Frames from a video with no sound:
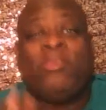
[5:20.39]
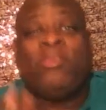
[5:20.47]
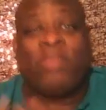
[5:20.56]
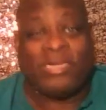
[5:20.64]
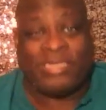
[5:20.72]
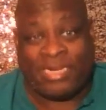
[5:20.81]

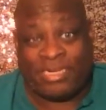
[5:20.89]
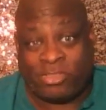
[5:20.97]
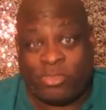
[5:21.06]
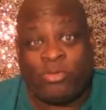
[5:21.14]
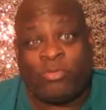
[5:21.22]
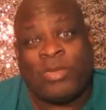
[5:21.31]
You done did it
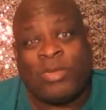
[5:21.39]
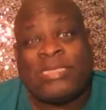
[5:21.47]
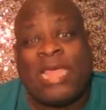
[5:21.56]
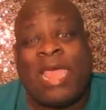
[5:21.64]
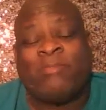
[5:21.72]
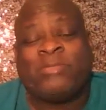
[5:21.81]
2-3
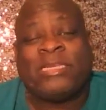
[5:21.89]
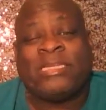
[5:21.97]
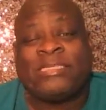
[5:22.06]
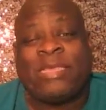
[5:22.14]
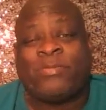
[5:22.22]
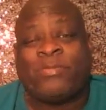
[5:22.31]
times in
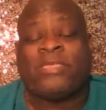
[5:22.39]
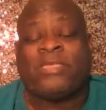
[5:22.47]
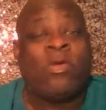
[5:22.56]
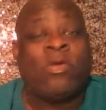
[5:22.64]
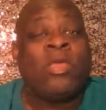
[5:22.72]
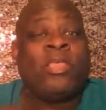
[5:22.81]
this
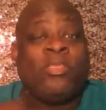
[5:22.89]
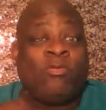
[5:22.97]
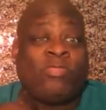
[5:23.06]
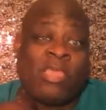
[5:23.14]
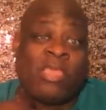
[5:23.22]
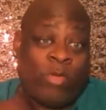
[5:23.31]
episode. You
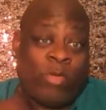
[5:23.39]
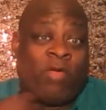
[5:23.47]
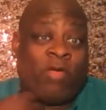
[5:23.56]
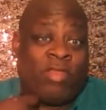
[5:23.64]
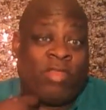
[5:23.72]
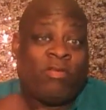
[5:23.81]
think we
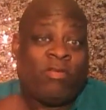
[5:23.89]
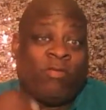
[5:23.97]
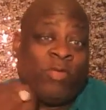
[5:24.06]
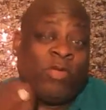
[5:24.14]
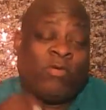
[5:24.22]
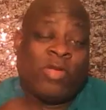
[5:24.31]
don't know that
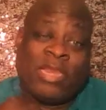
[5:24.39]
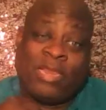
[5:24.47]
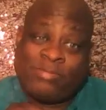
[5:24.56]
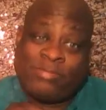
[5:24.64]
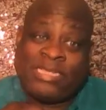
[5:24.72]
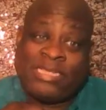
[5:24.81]
we're going to end
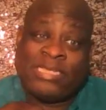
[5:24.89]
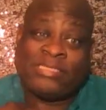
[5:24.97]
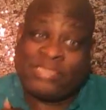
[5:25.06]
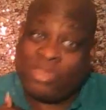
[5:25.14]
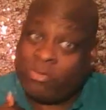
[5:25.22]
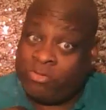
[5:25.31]
up seeing
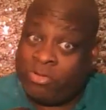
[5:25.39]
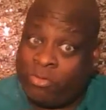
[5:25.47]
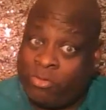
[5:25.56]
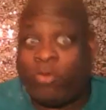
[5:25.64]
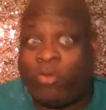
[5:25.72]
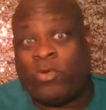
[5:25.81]
Sonya
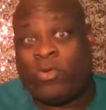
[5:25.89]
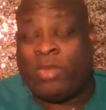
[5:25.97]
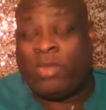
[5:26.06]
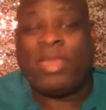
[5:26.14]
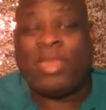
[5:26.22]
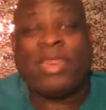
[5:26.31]
Norwood
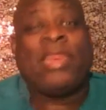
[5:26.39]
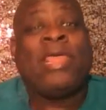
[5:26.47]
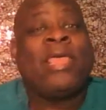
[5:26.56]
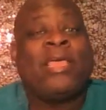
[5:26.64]
in a minute?